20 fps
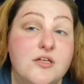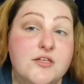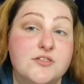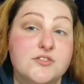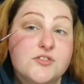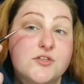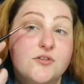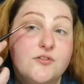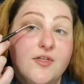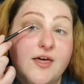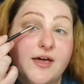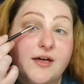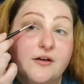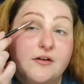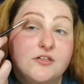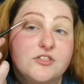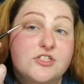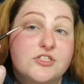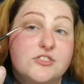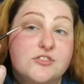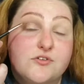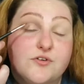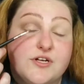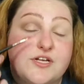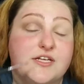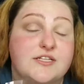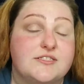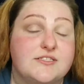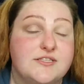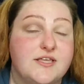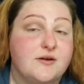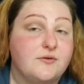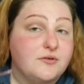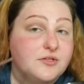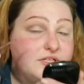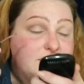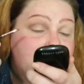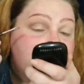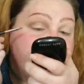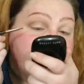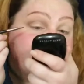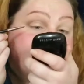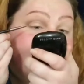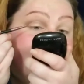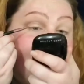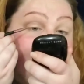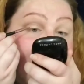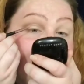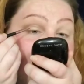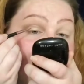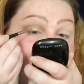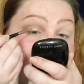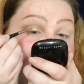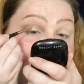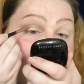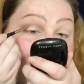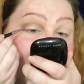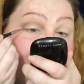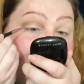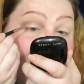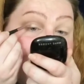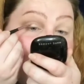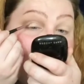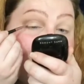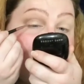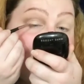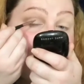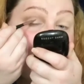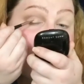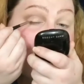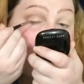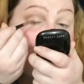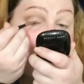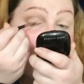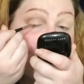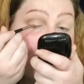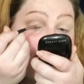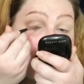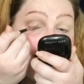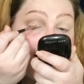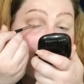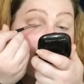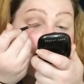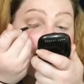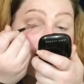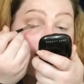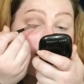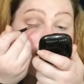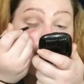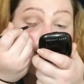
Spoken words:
So that just creates that really nice line for a cut